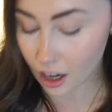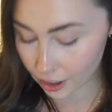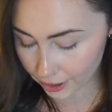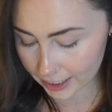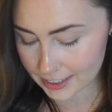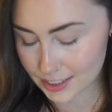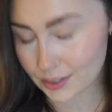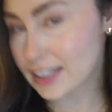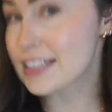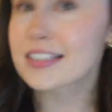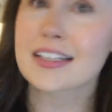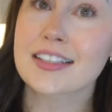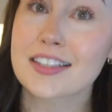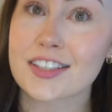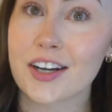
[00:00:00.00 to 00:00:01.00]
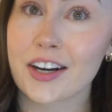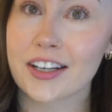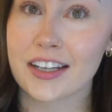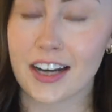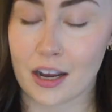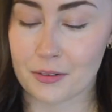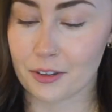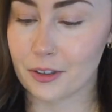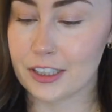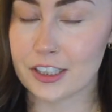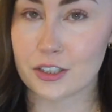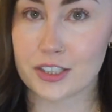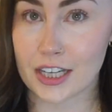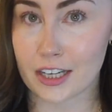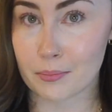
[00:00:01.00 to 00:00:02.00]
All right, so let's get started. I'm going
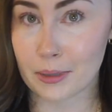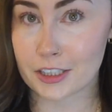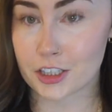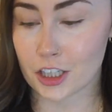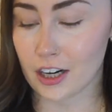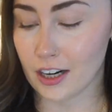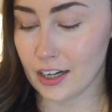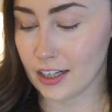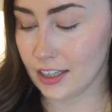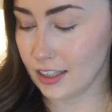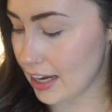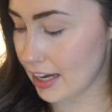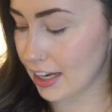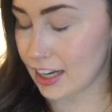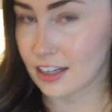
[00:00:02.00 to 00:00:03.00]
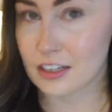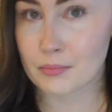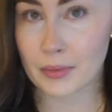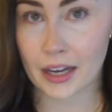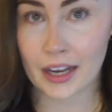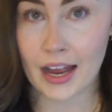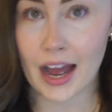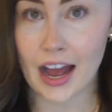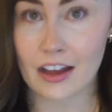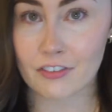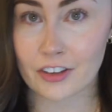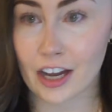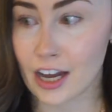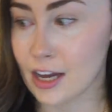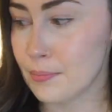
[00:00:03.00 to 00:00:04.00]
to take my jar and my
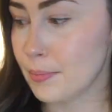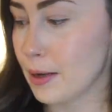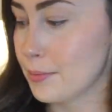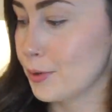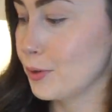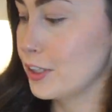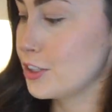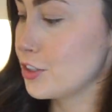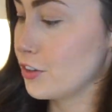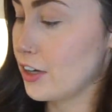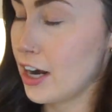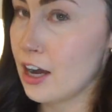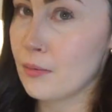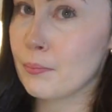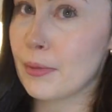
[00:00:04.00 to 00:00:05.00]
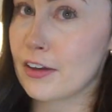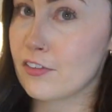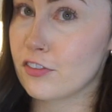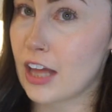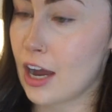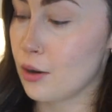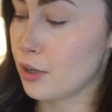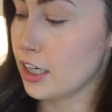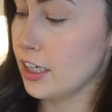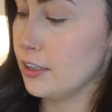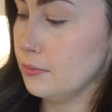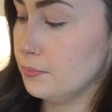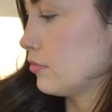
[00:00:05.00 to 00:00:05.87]
half cup. I'm going to grab my flour,